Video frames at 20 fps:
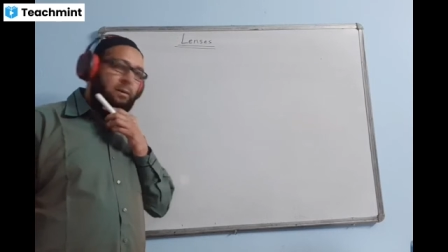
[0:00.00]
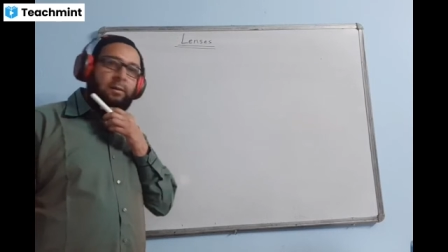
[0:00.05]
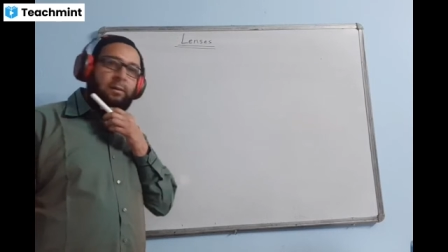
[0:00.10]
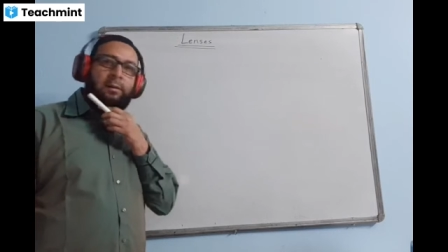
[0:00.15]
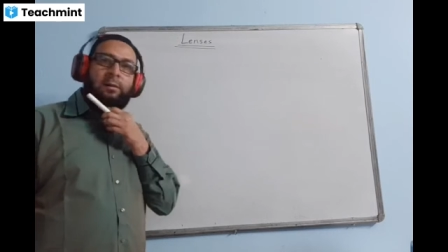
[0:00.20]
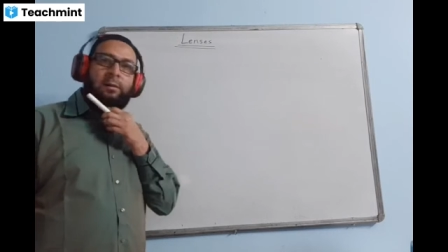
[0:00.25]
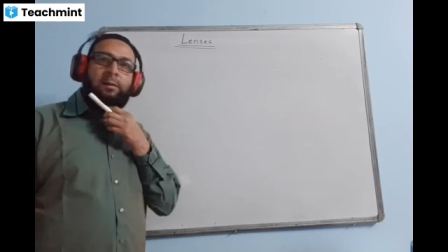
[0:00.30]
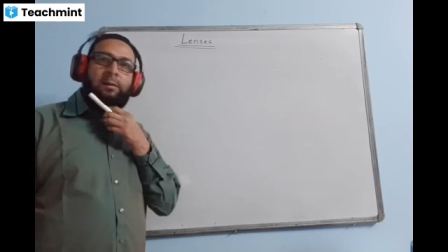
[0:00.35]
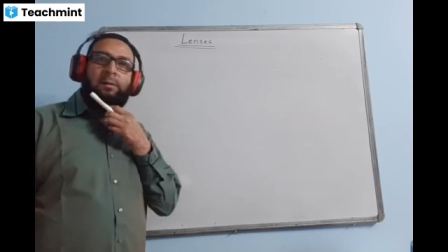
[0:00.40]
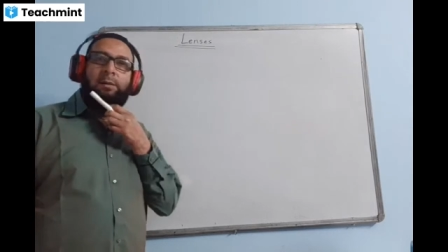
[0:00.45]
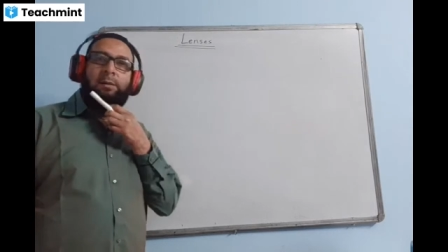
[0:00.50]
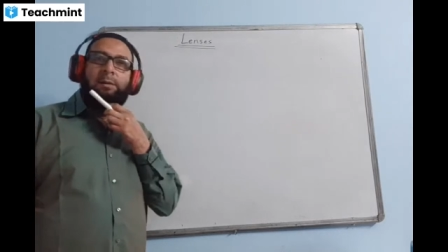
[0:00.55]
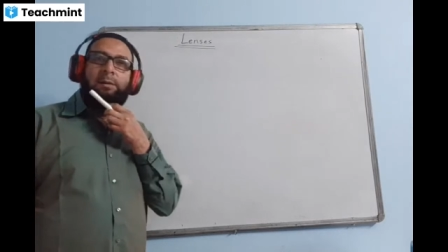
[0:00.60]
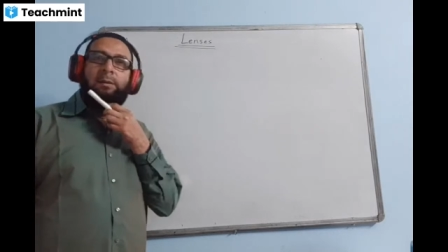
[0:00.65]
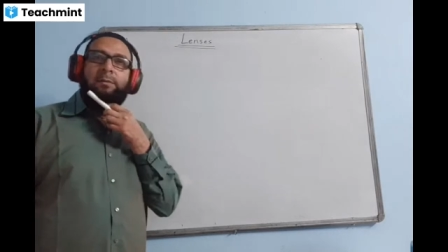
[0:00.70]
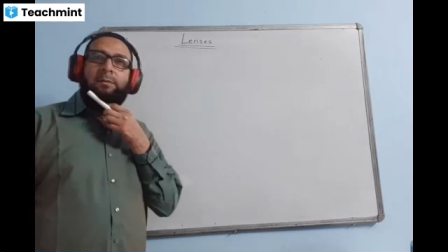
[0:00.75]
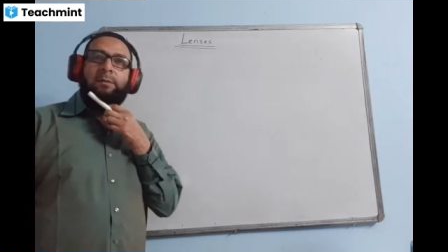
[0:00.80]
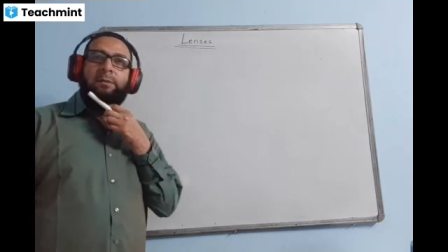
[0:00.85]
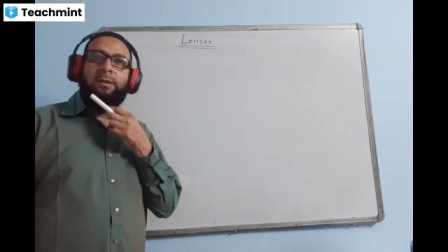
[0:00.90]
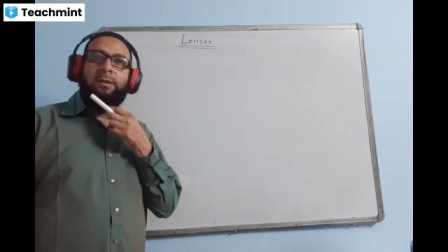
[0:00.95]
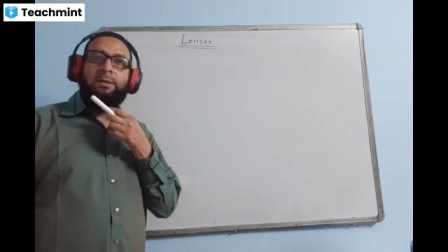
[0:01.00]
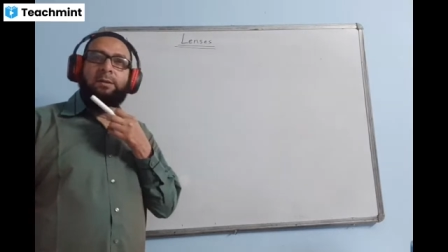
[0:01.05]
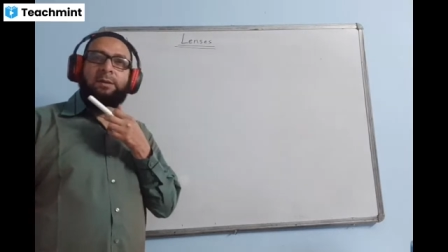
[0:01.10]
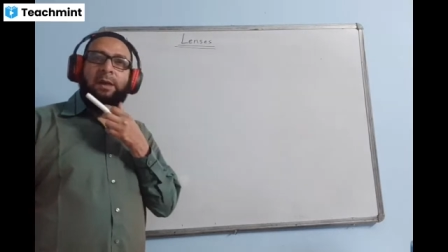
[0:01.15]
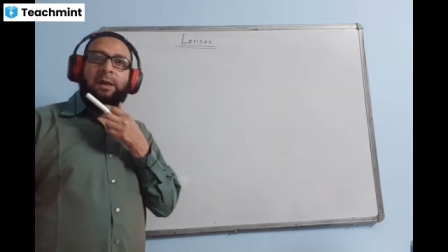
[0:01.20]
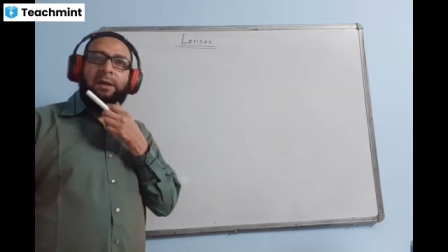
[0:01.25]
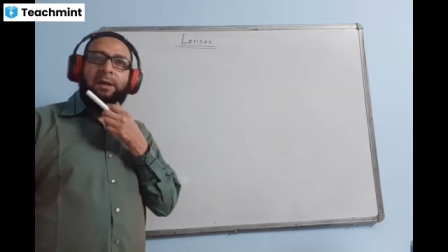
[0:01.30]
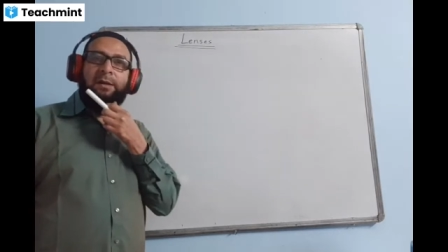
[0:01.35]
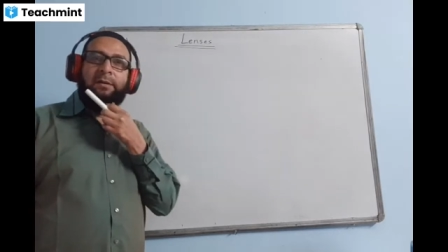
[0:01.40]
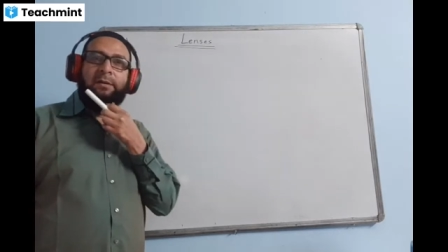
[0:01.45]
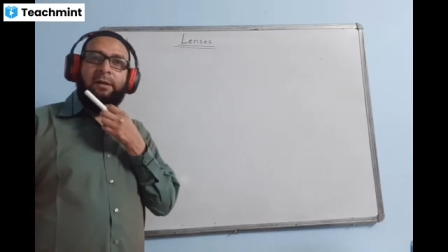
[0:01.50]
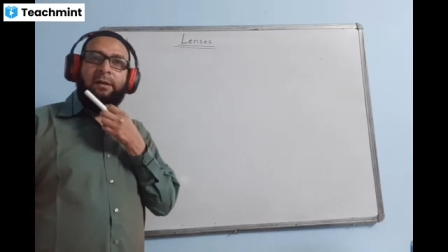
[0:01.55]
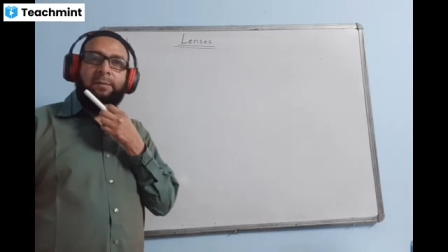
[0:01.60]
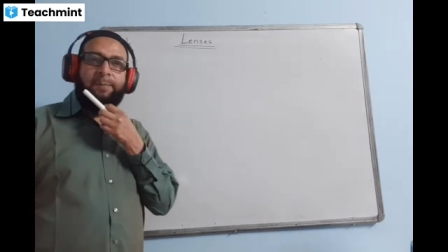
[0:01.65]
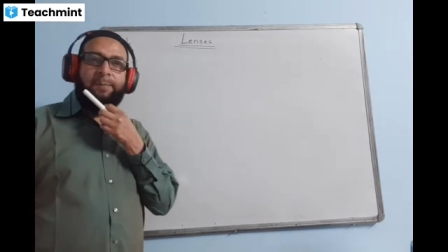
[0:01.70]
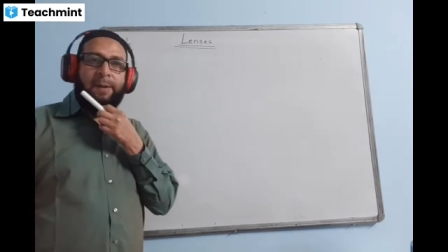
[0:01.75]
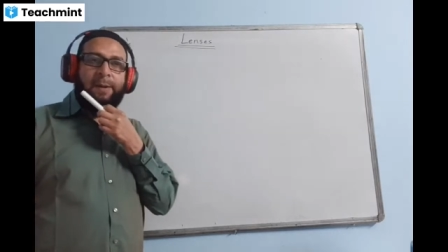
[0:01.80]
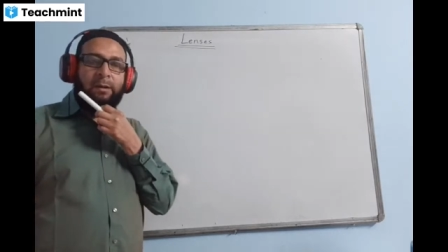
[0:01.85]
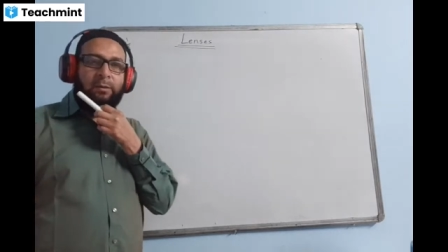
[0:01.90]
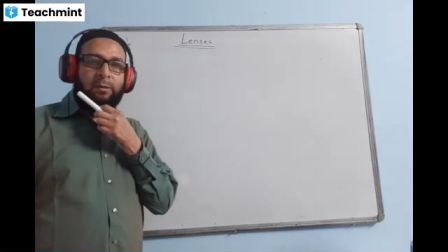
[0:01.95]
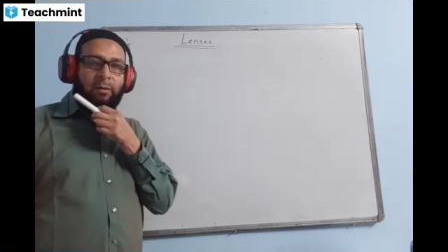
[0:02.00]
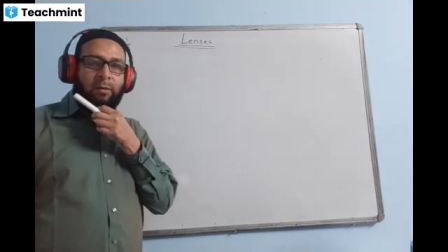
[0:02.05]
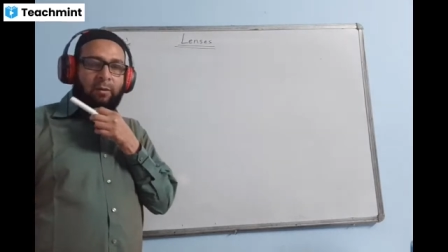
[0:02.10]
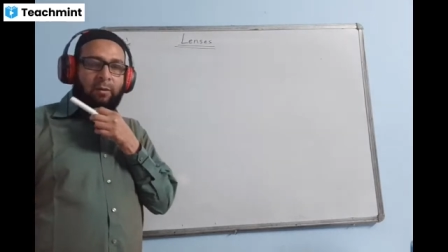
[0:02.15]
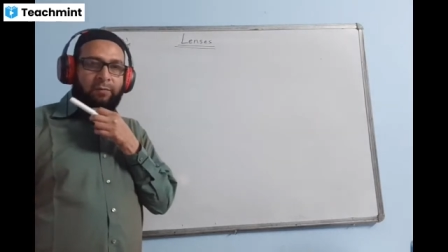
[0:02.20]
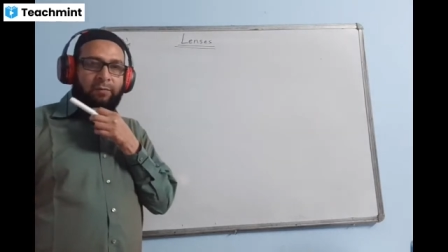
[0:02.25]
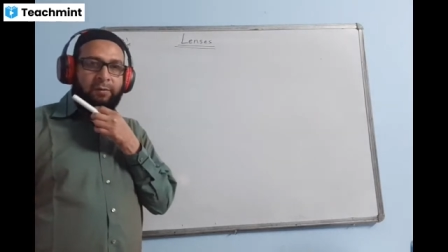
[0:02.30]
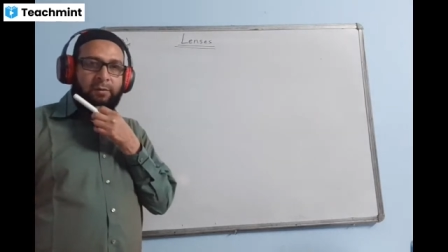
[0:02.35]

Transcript: the central part of a lens,